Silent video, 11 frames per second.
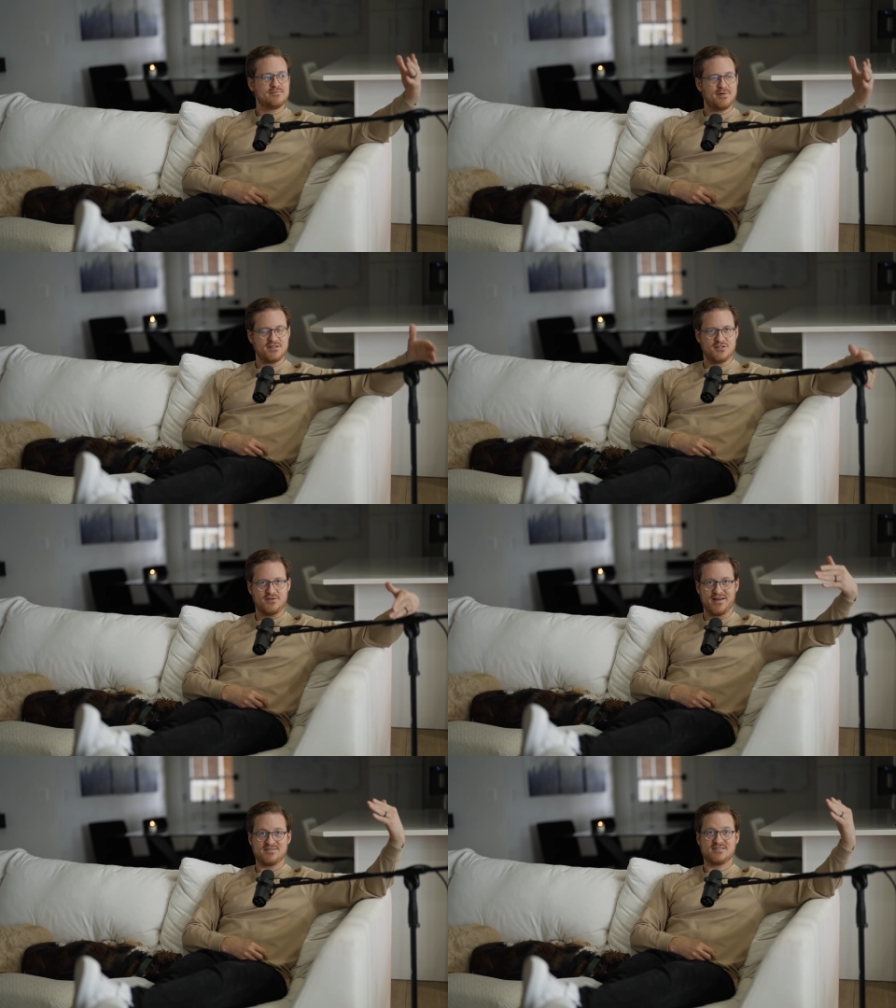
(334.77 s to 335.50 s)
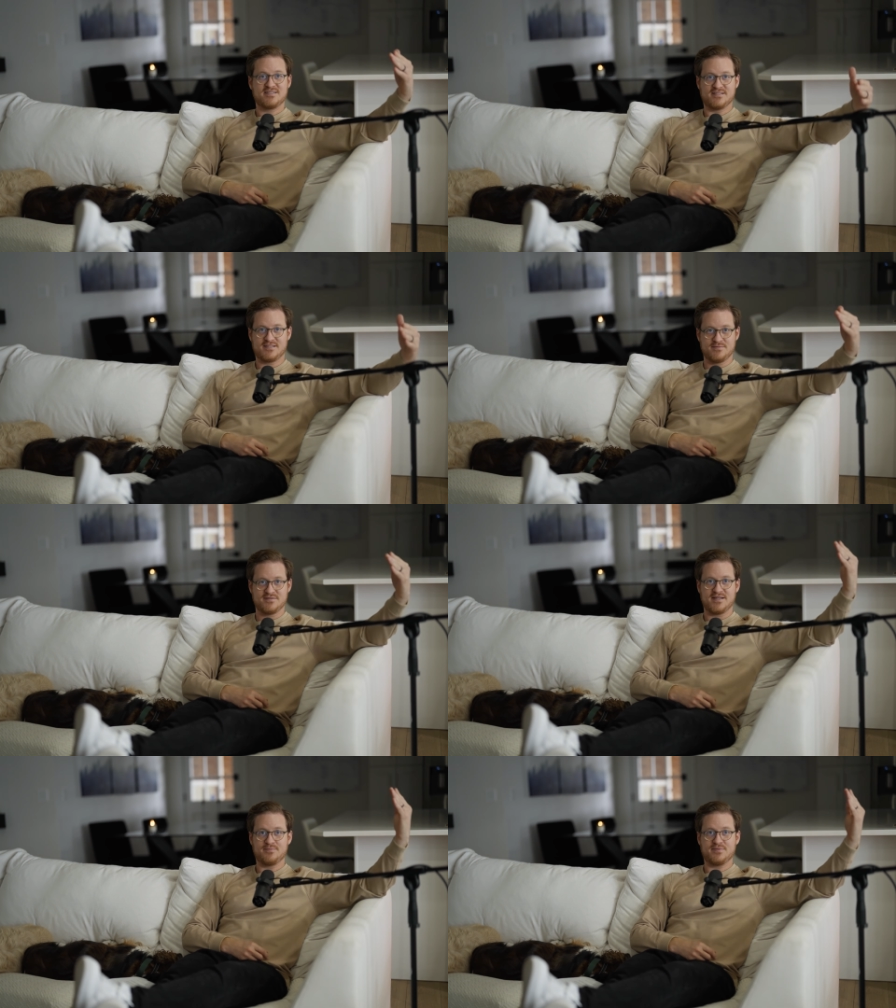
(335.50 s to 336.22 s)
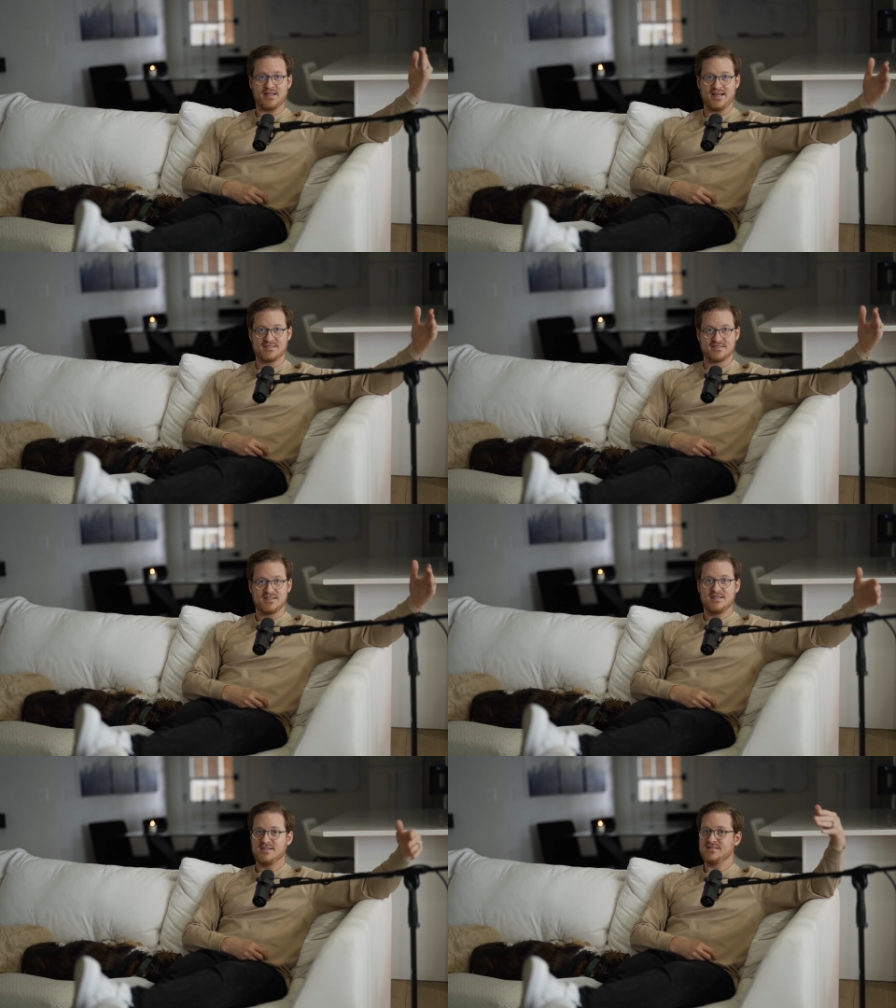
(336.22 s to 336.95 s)
but do you have systems in place?
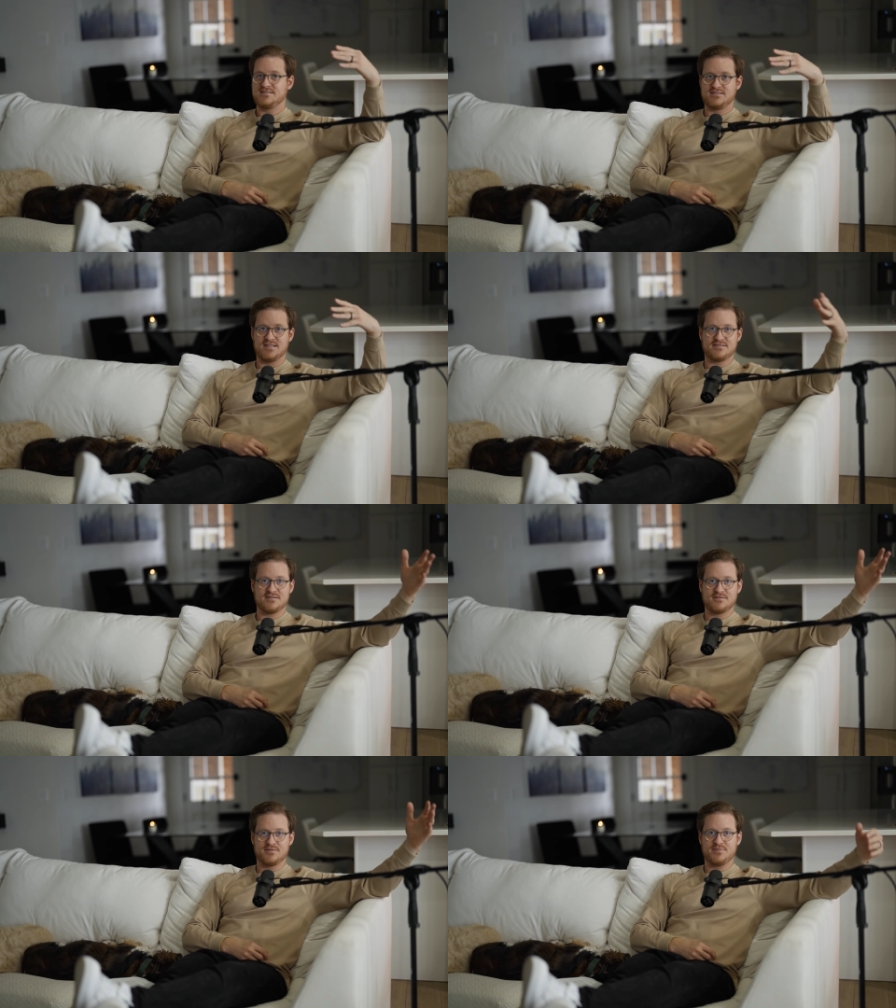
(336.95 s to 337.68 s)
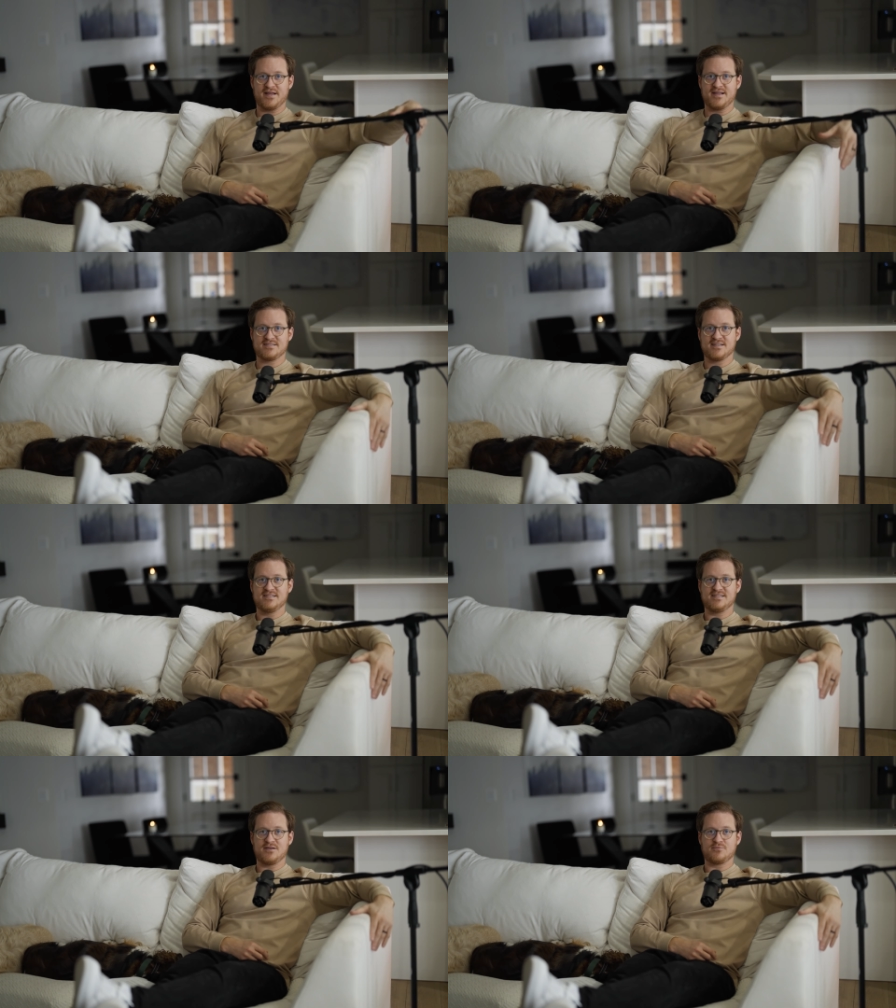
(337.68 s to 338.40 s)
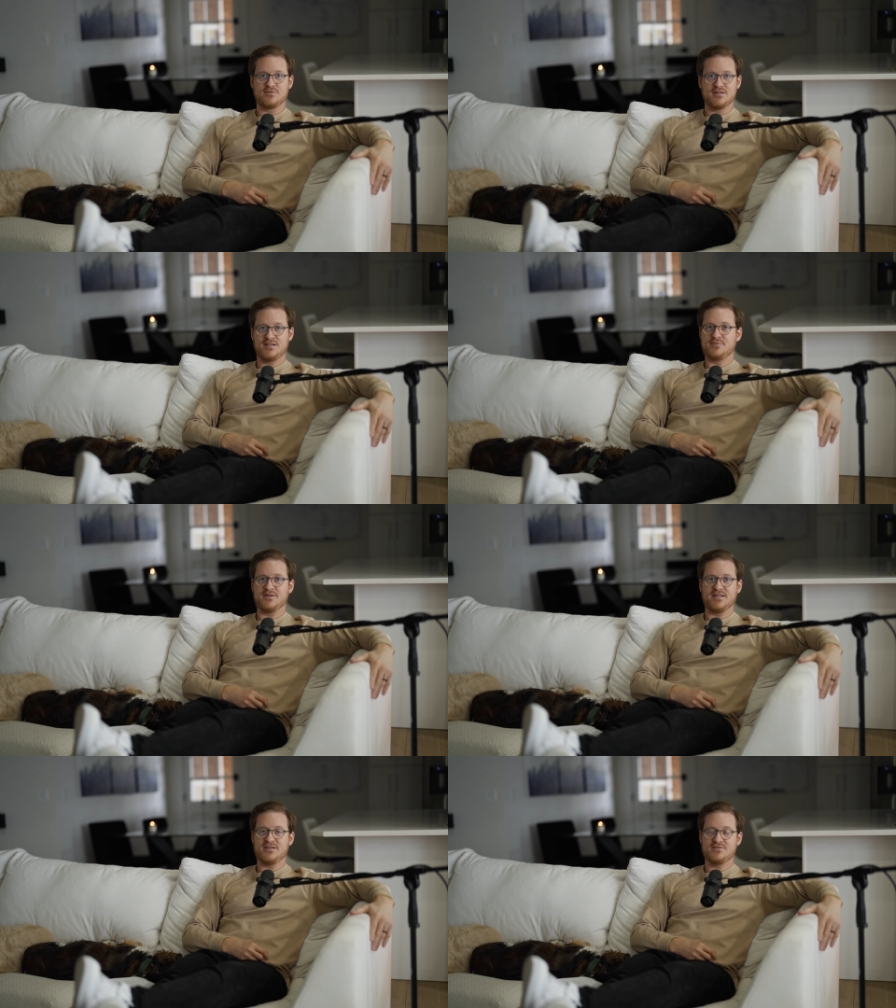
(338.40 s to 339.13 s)
Systems in place is a really,
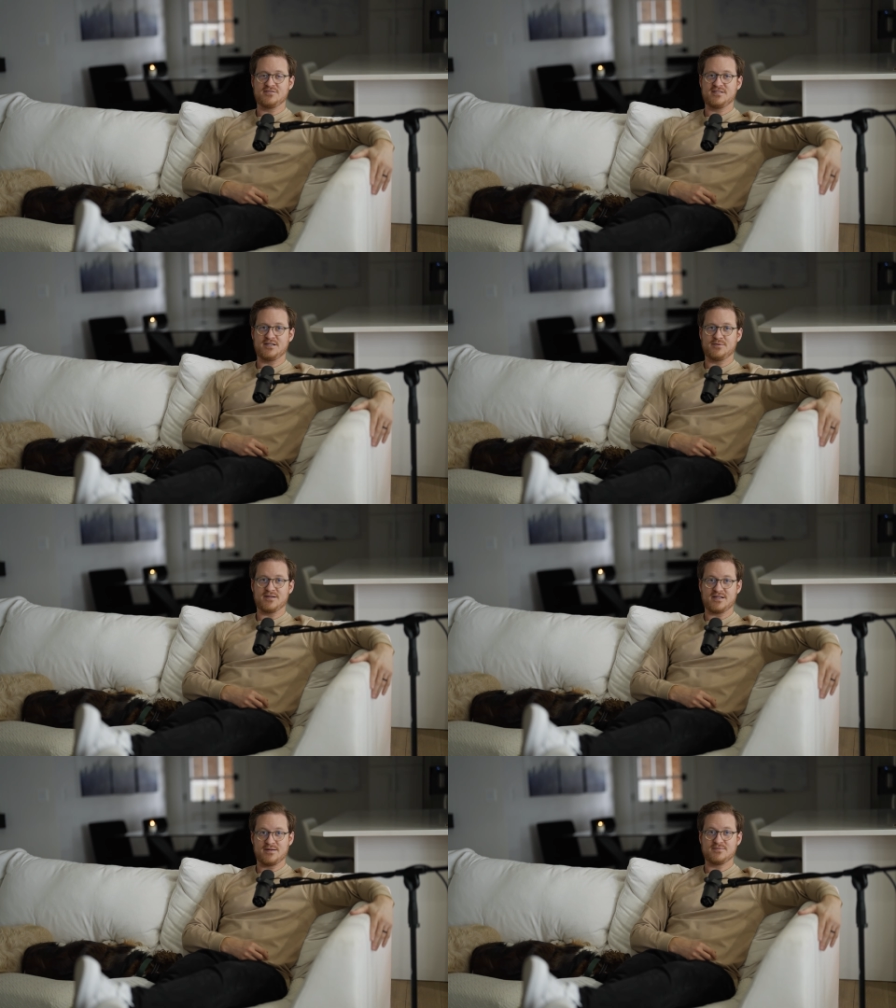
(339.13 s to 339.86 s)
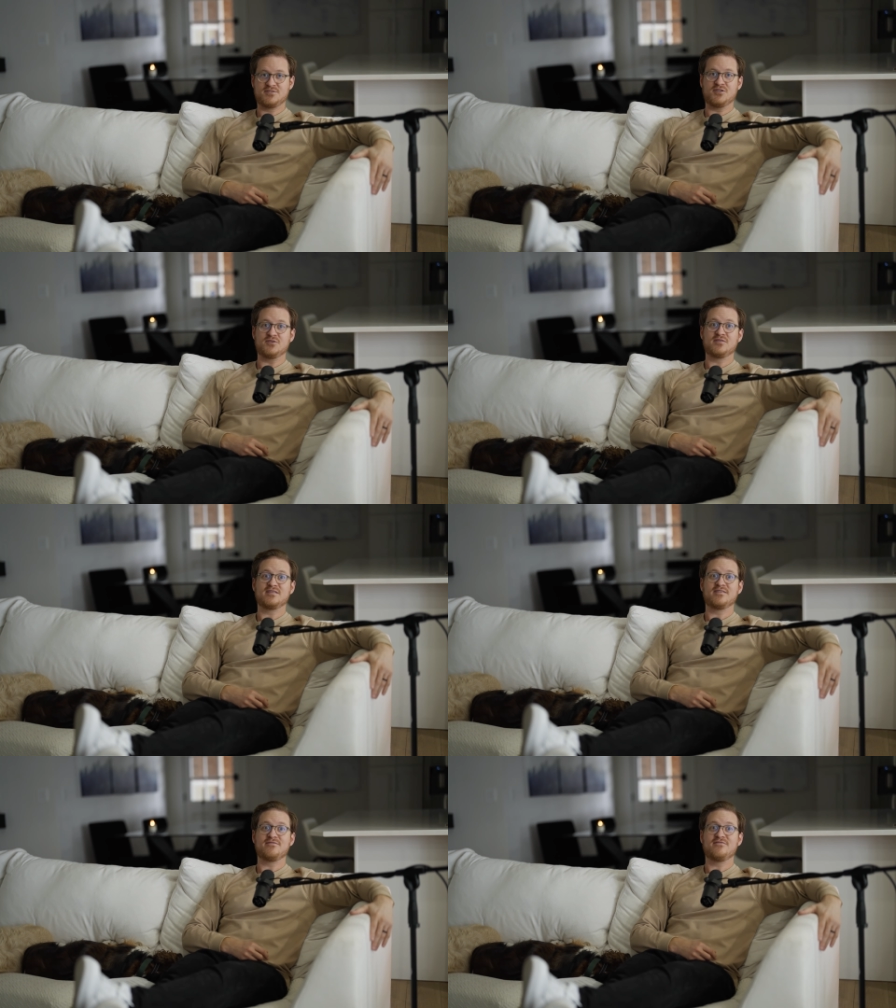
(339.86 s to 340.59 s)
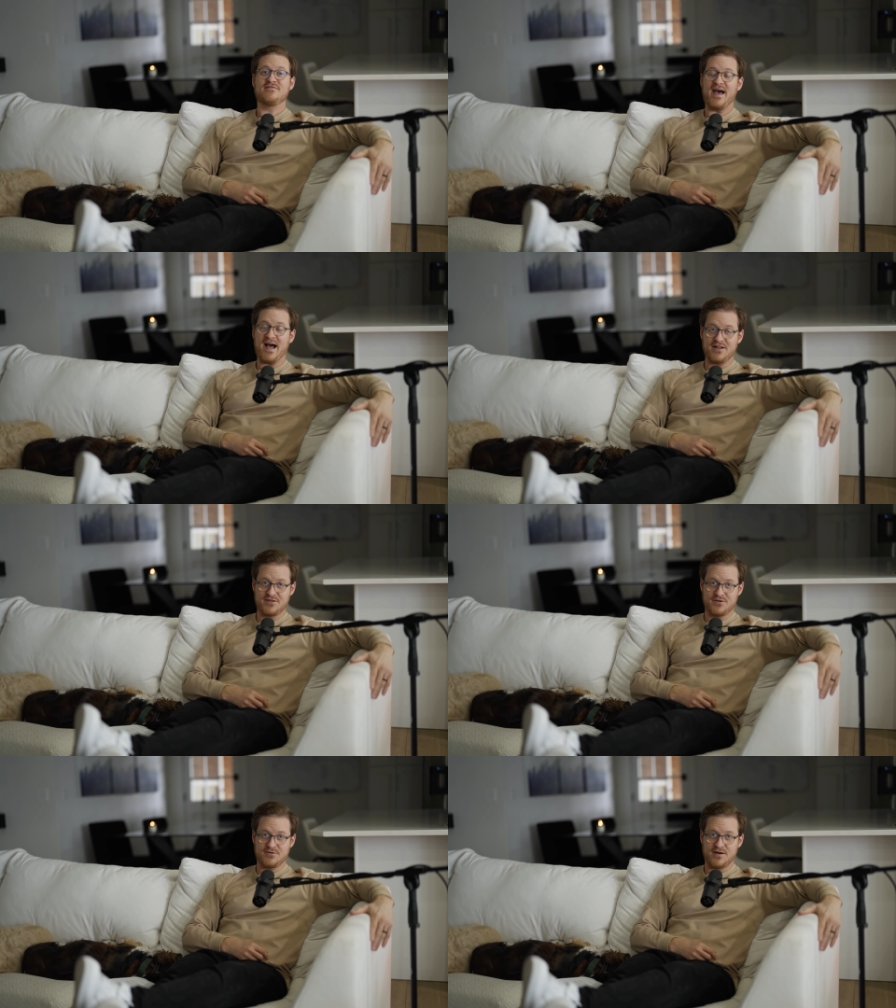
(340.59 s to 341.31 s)
really huge deal when it comes to the
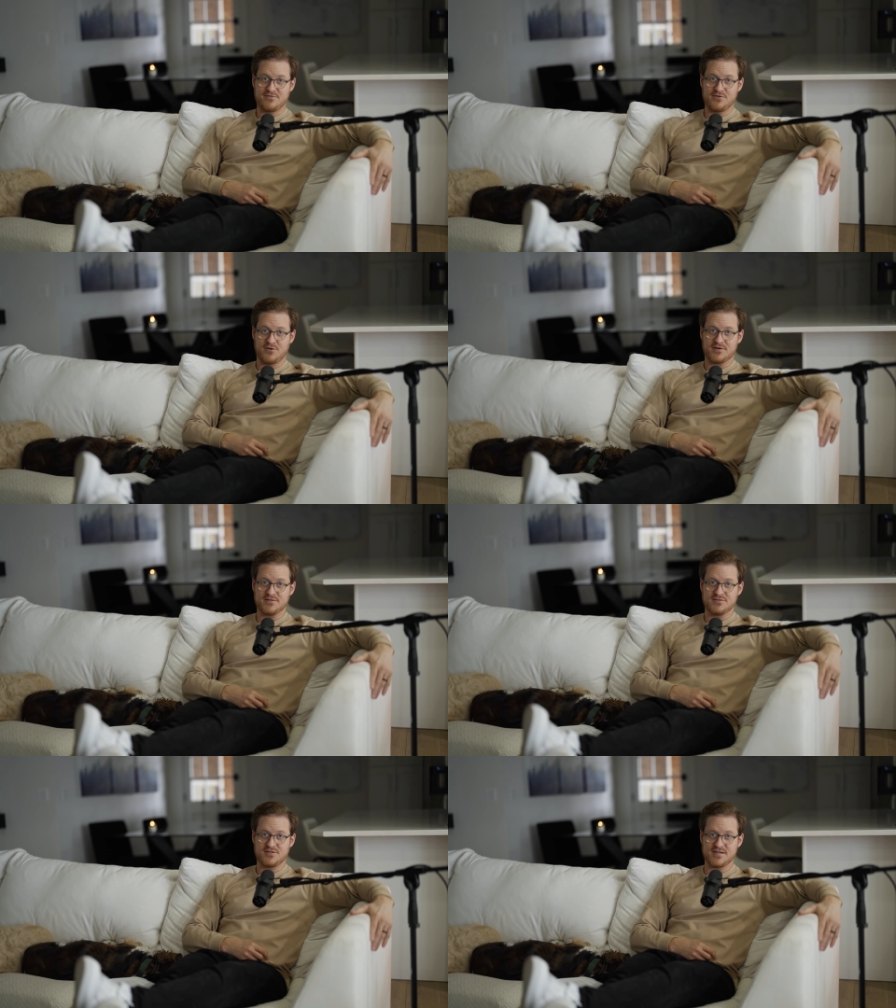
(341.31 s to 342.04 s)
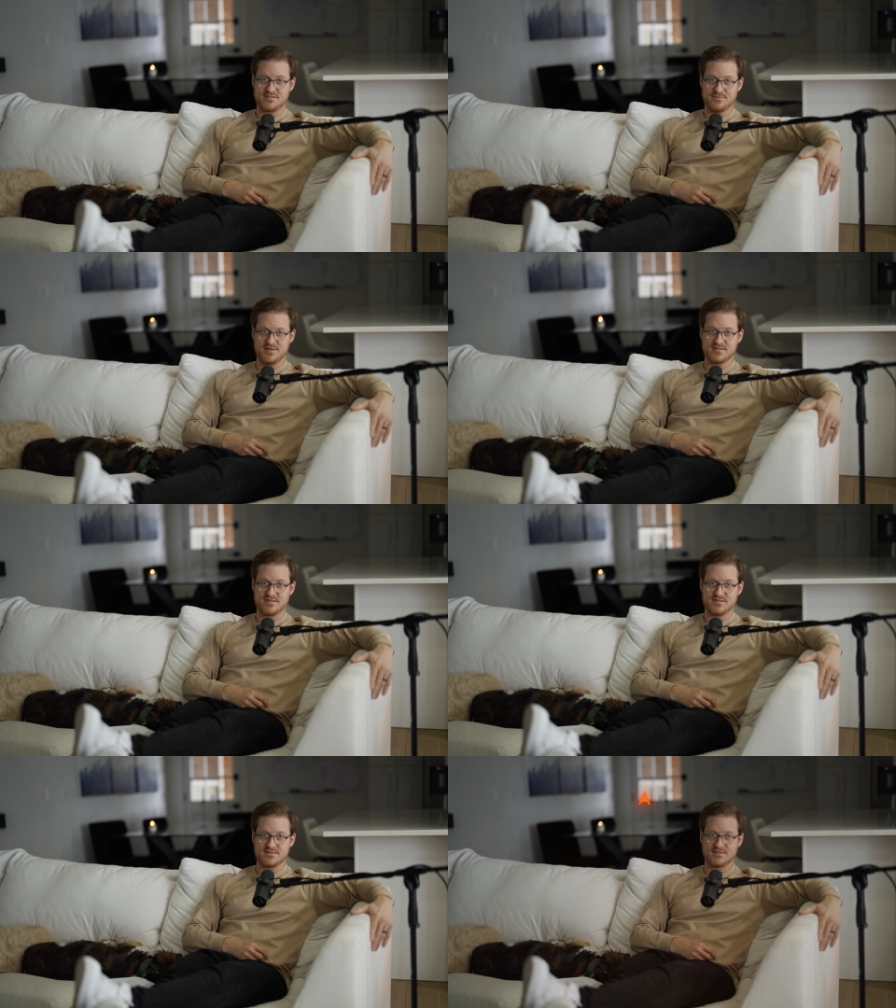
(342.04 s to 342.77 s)
value of your construction business.